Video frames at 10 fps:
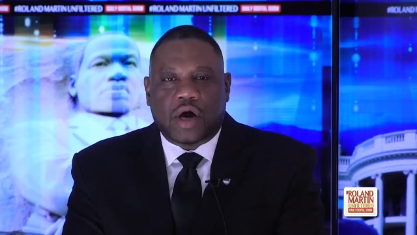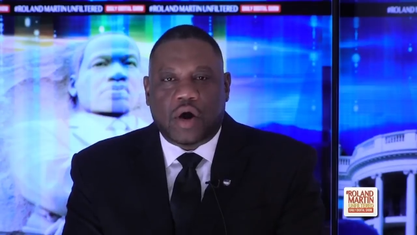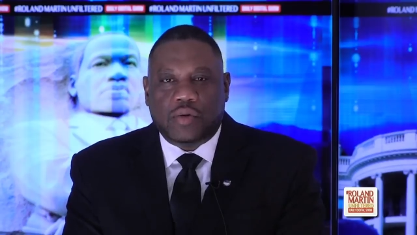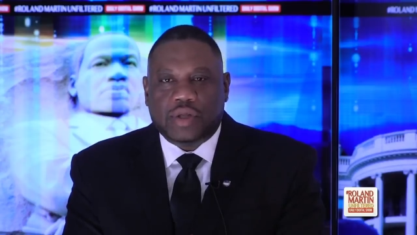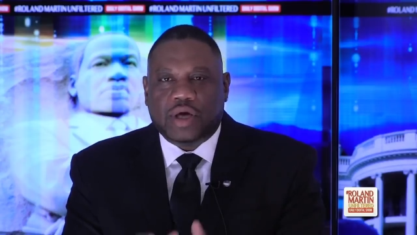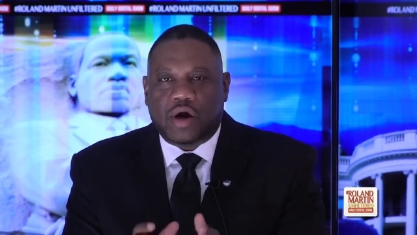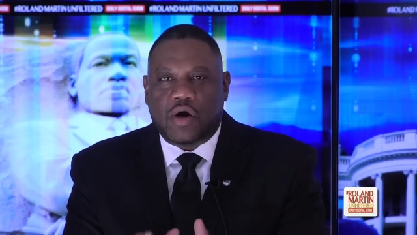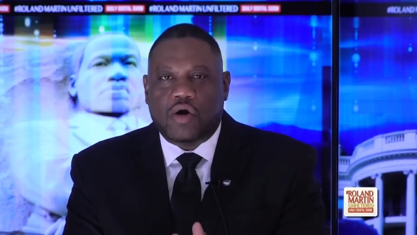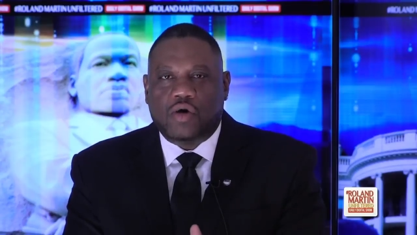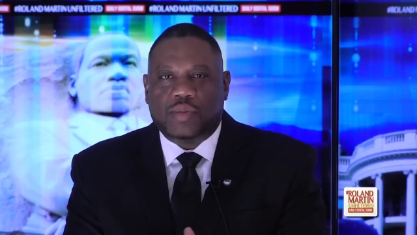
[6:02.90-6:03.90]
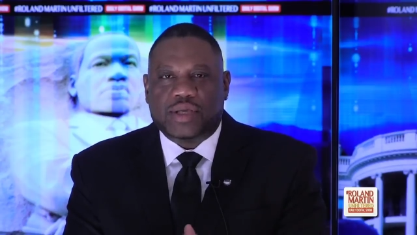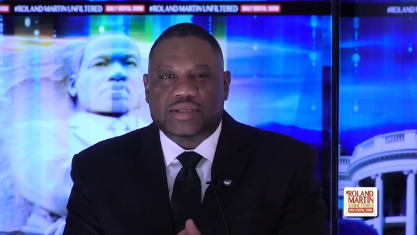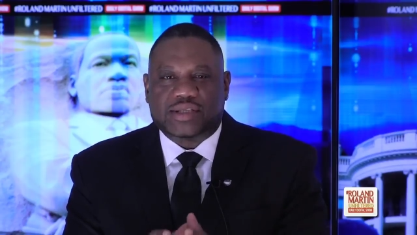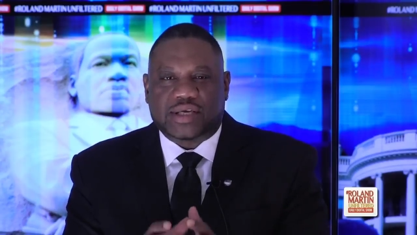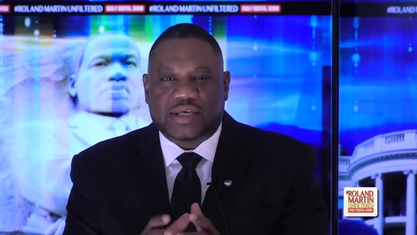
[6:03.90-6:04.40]
Speaker 1: Owning a home is
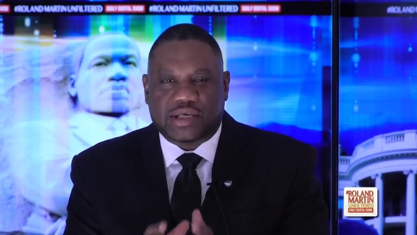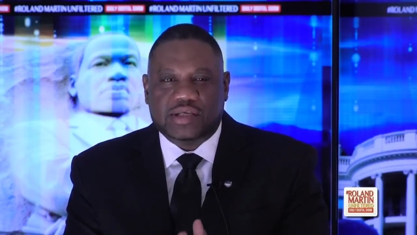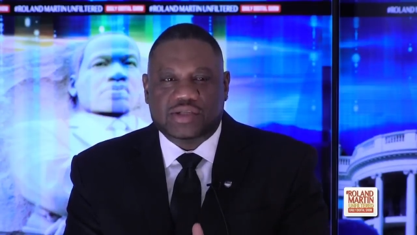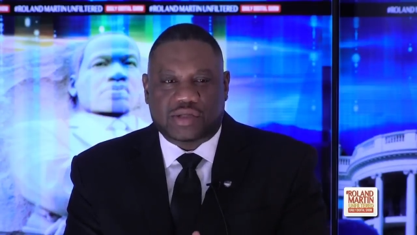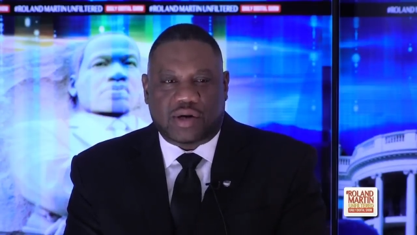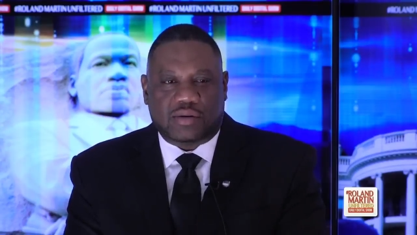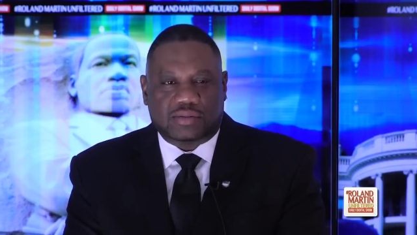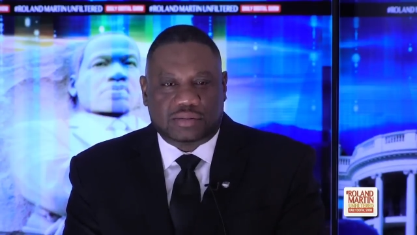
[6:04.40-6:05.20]
the keystone